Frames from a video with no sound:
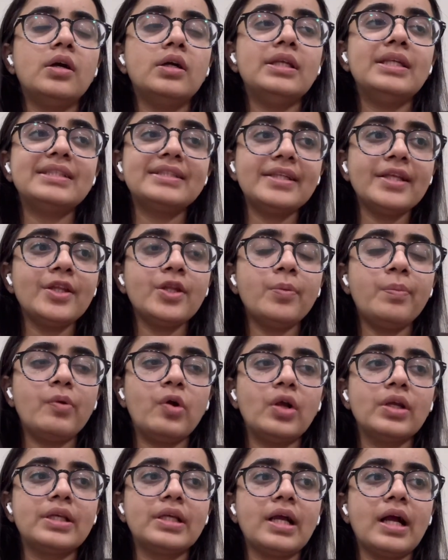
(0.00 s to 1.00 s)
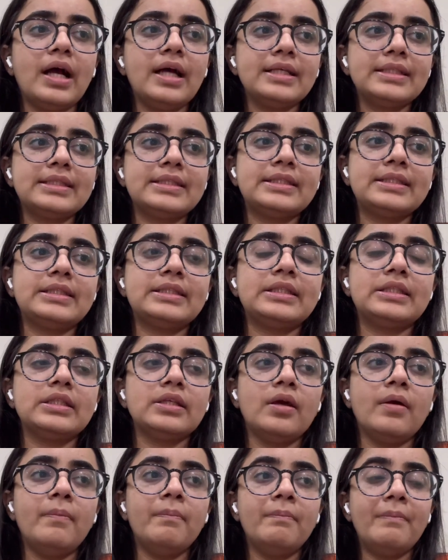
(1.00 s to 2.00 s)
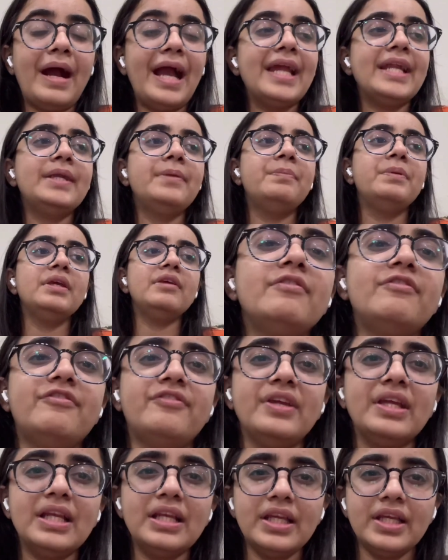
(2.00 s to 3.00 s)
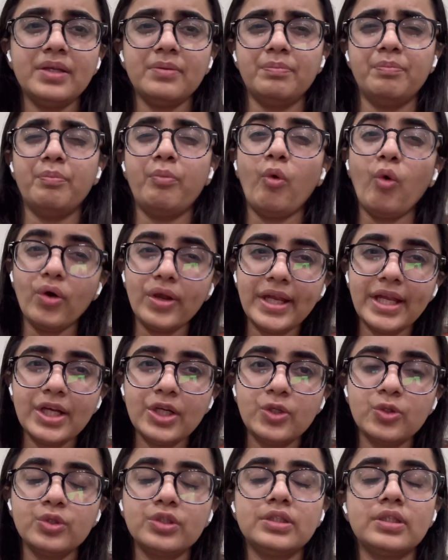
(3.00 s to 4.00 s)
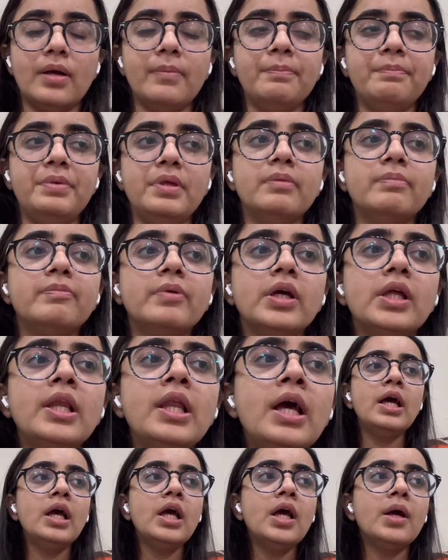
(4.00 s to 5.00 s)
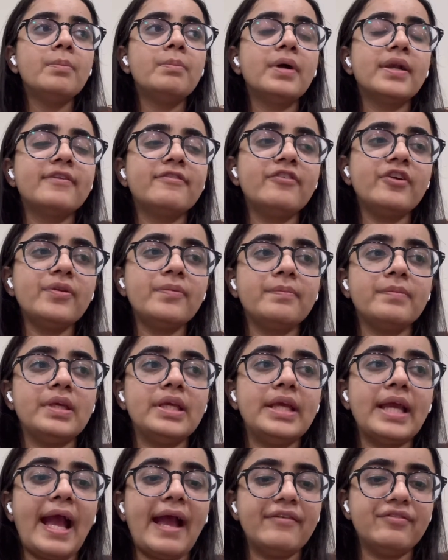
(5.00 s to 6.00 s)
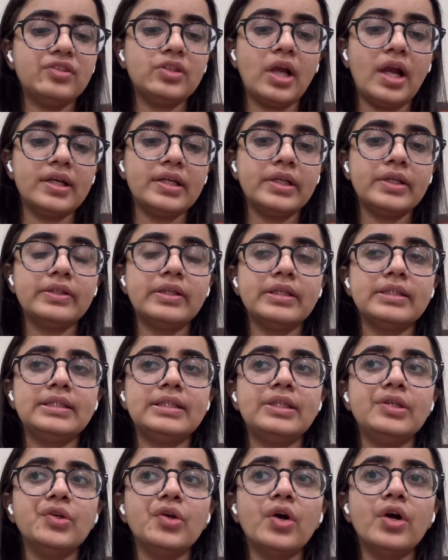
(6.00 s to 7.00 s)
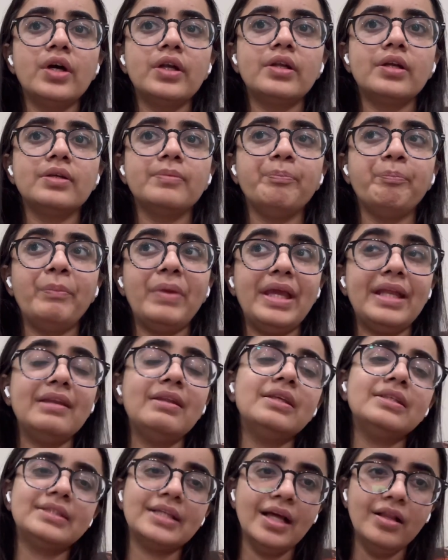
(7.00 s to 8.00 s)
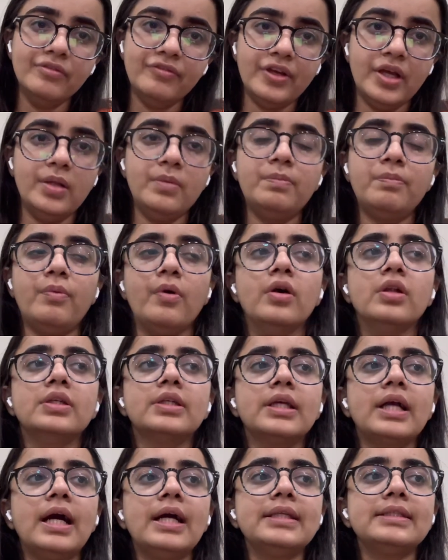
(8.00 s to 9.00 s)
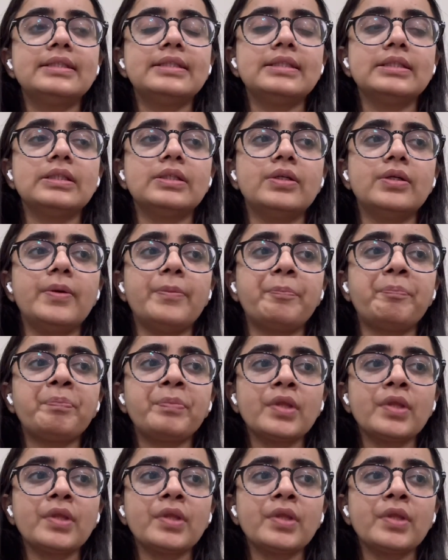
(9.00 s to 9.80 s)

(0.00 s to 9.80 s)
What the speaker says: Listening to podcasts might be feeling boring to some people, but for me, I've started this year mainly self-help podcast.